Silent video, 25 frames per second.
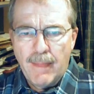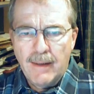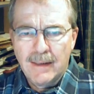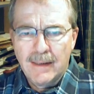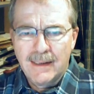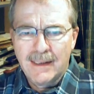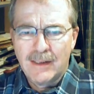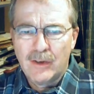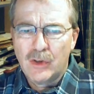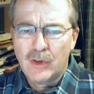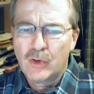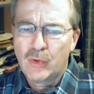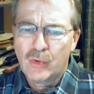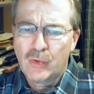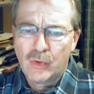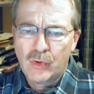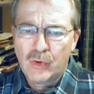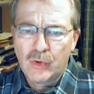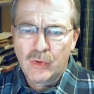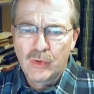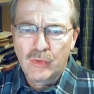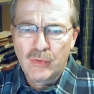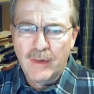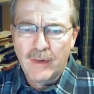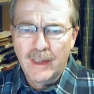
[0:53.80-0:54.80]
So just
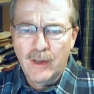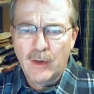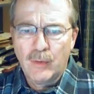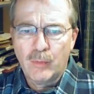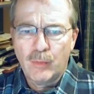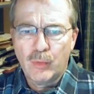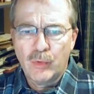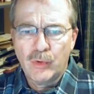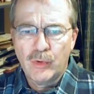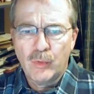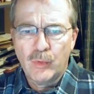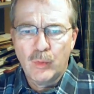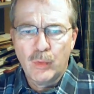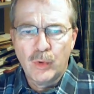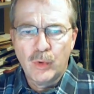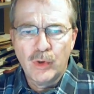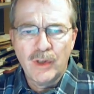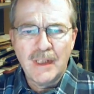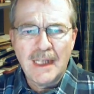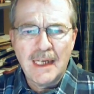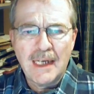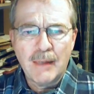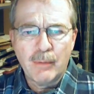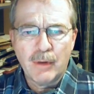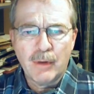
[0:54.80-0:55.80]
ring up
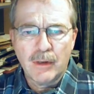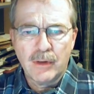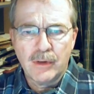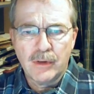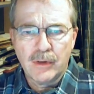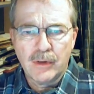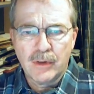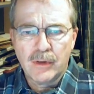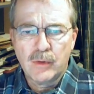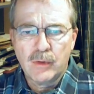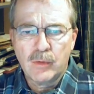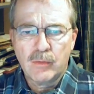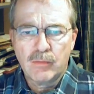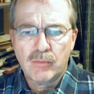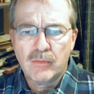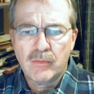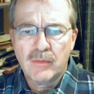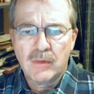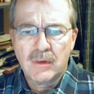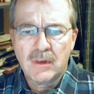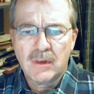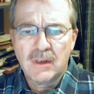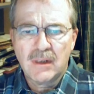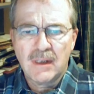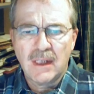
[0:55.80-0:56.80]
one neighbour and just
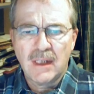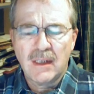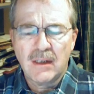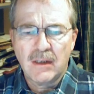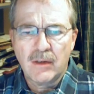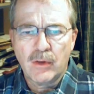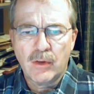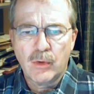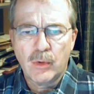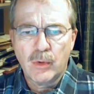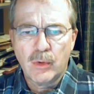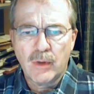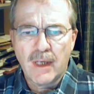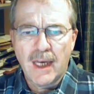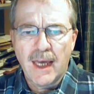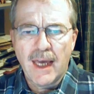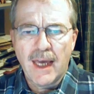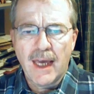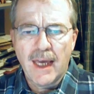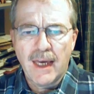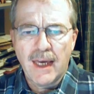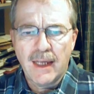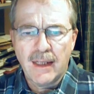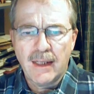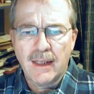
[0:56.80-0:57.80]
see that they're
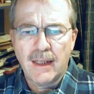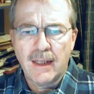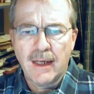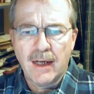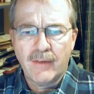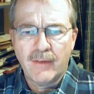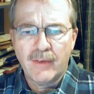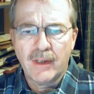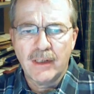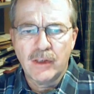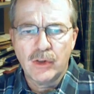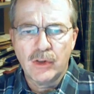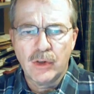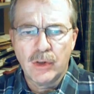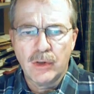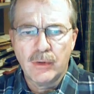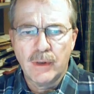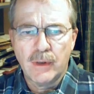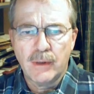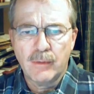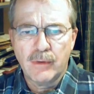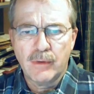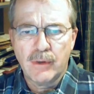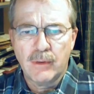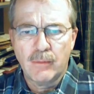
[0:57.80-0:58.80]
okay and everything's all
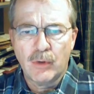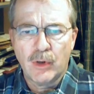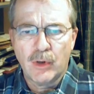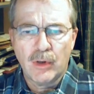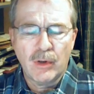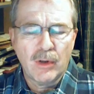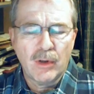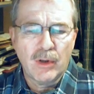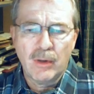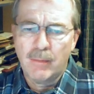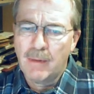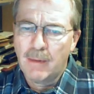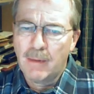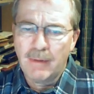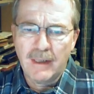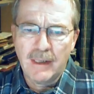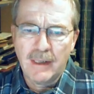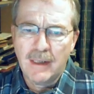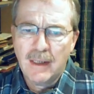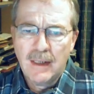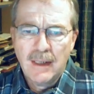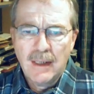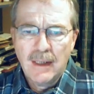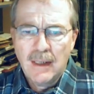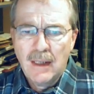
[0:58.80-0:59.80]
right with them, or maybe
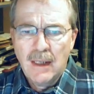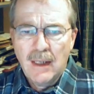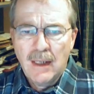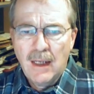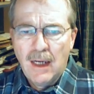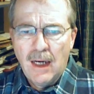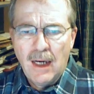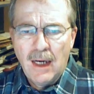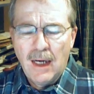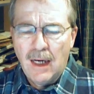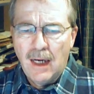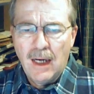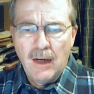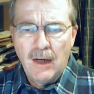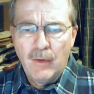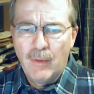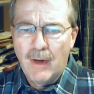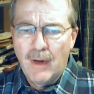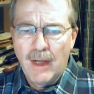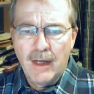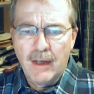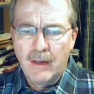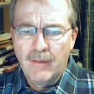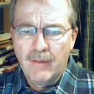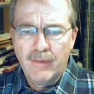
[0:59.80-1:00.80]
a
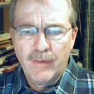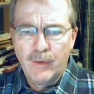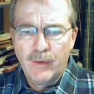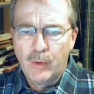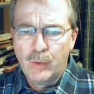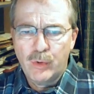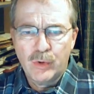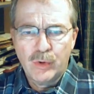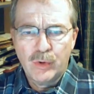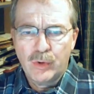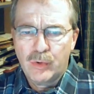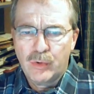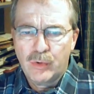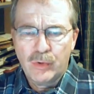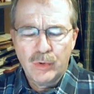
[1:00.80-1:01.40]
relative who's